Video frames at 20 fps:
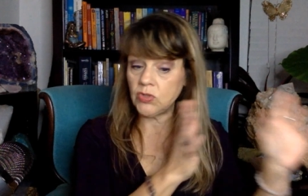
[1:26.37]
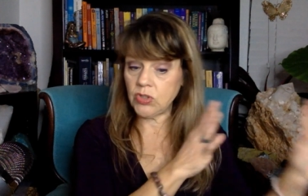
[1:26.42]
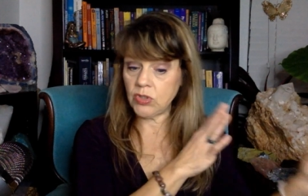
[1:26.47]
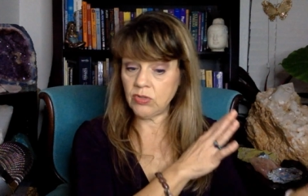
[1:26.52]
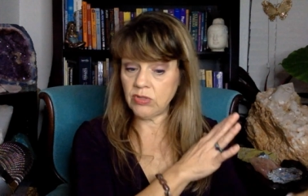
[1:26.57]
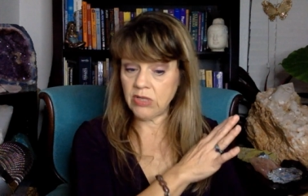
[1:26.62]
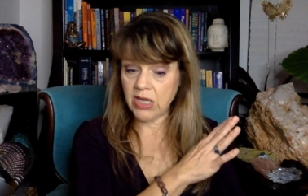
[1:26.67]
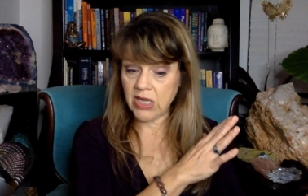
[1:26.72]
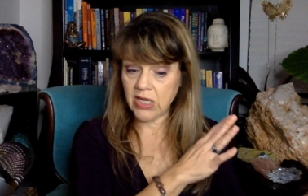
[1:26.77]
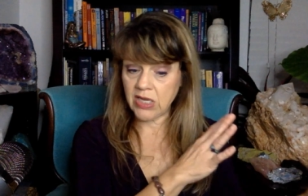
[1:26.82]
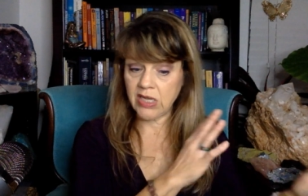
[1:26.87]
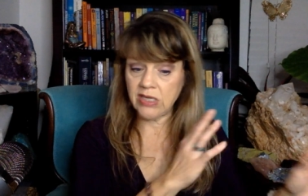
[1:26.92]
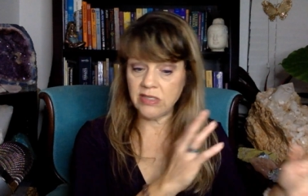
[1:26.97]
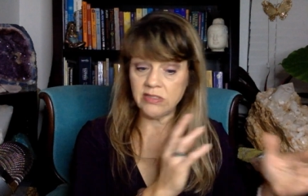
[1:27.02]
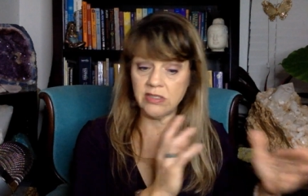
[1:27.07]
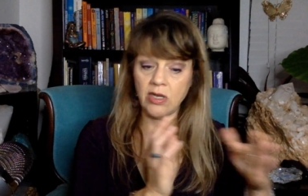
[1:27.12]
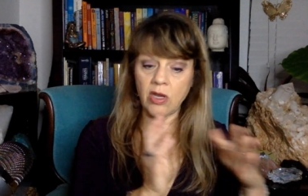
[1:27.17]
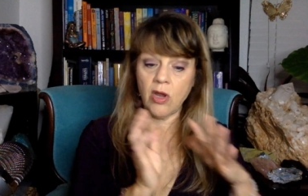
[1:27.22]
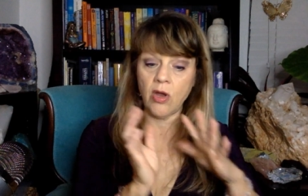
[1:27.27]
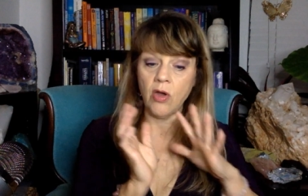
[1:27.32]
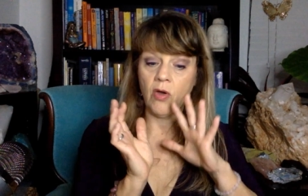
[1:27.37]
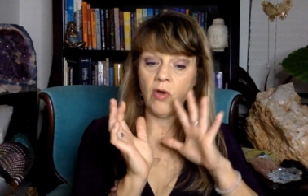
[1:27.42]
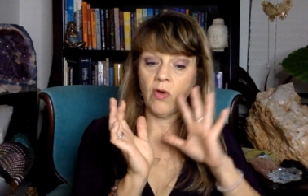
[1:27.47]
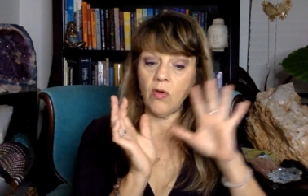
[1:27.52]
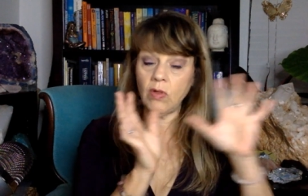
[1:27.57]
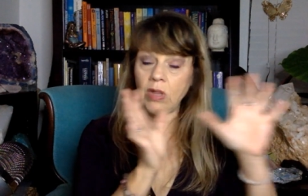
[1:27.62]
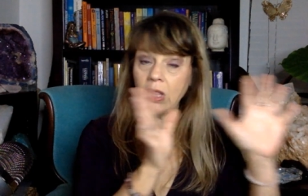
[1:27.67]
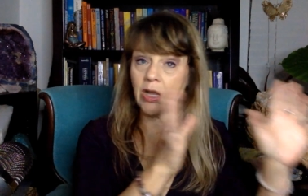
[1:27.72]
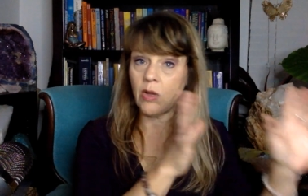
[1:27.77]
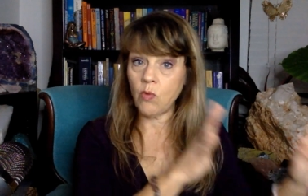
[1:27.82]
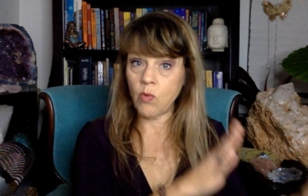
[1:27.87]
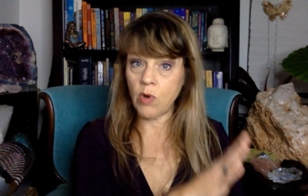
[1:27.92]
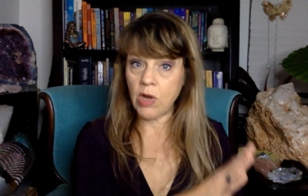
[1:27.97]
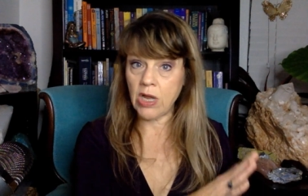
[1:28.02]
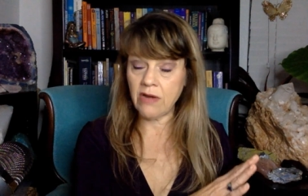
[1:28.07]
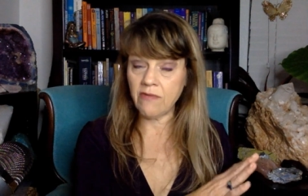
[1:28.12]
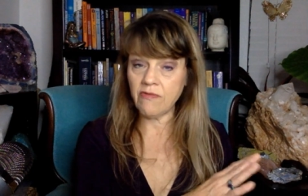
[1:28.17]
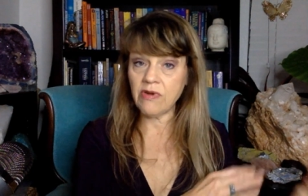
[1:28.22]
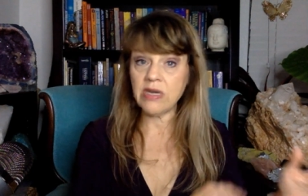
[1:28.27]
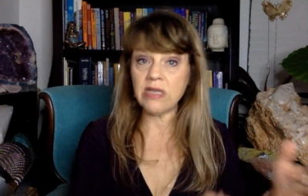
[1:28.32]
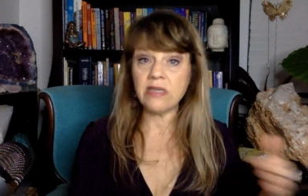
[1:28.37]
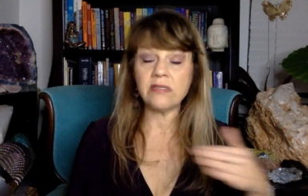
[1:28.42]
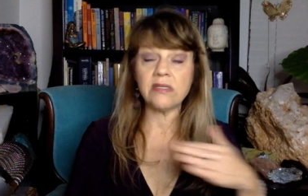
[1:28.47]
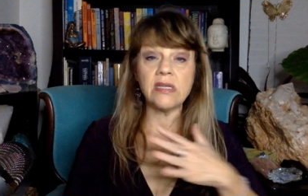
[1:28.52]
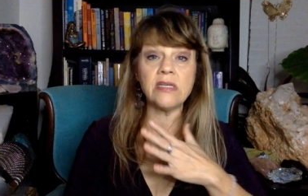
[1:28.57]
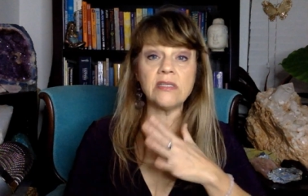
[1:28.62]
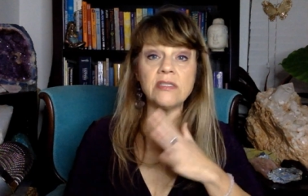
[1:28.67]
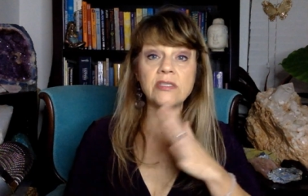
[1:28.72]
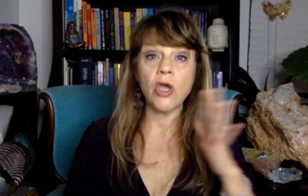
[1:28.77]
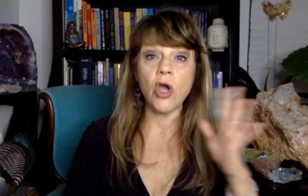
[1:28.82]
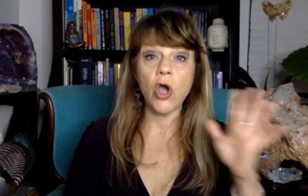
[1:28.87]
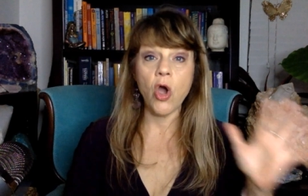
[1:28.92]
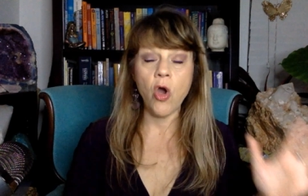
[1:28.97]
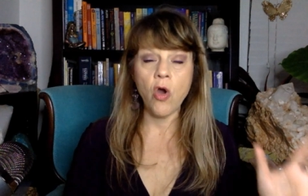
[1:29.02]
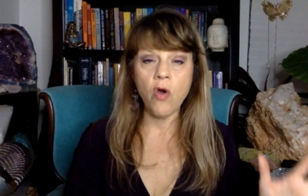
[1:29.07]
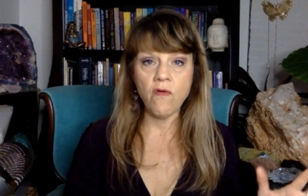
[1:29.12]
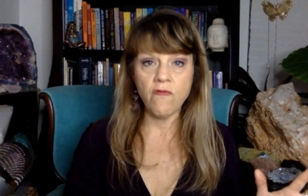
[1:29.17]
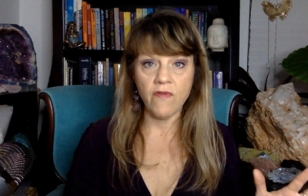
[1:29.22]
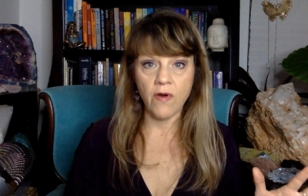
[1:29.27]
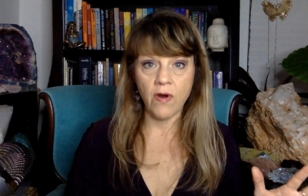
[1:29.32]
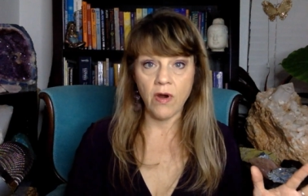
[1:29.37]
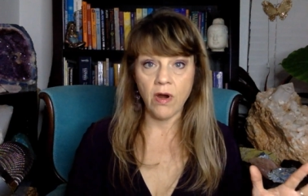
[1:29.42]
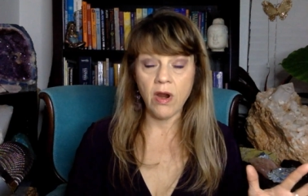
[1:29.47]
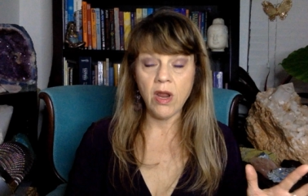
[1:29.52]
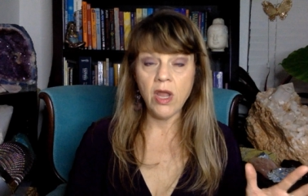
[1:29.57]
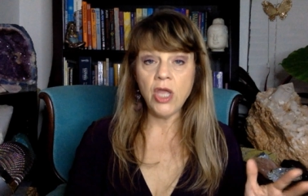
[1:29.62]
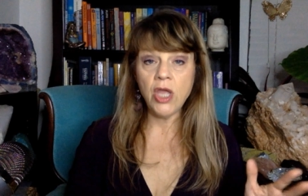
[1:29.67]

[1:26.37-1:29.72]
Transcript: two decades ago, like whatever it is, it's over.